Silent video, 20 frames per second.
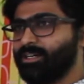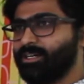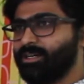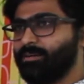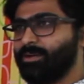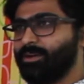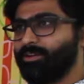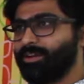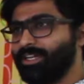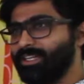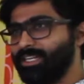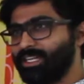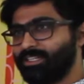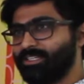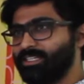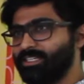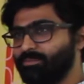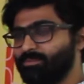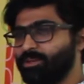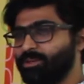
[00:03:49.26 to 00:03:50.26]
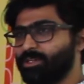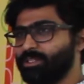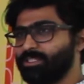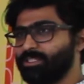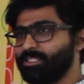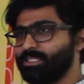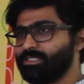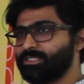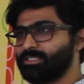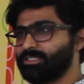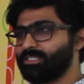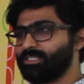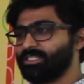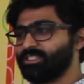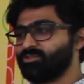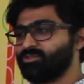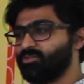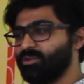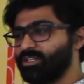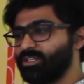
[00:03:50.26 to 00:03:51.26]
about identity politics
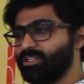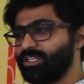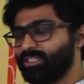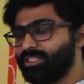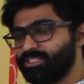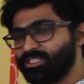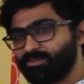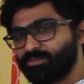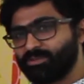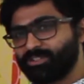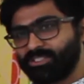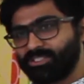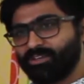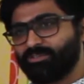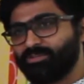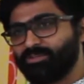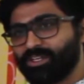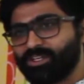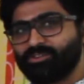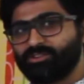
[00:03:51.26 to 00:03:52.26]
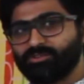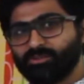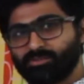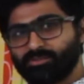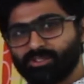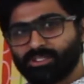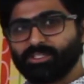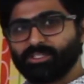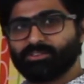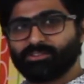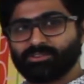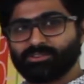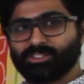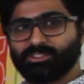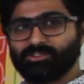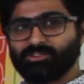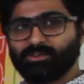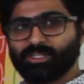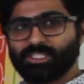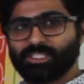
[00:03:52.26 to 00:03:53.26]
is one that is specific to a political
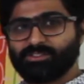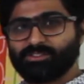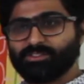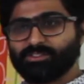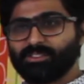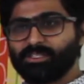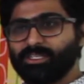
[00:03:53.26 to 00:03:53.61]
situation.